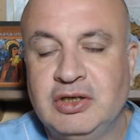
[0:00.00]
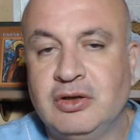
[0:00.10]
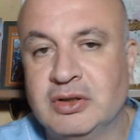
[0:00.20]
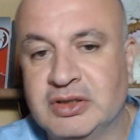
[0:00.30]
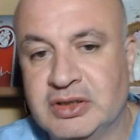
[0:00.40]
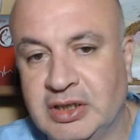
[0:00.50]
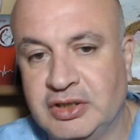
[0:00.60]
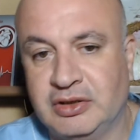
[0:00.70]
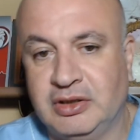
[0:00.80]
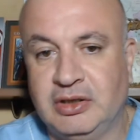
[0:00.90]
or
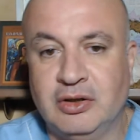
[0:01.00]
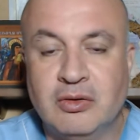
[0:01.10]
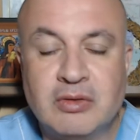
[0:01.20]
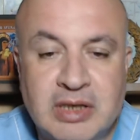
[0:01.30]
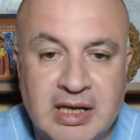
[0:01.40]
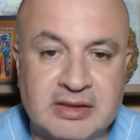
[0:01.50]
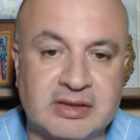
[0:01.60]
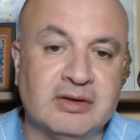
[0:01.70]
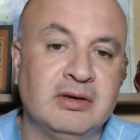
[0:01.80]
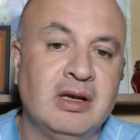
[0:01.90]
surgery, known
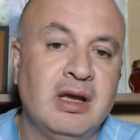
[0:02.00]
cancer,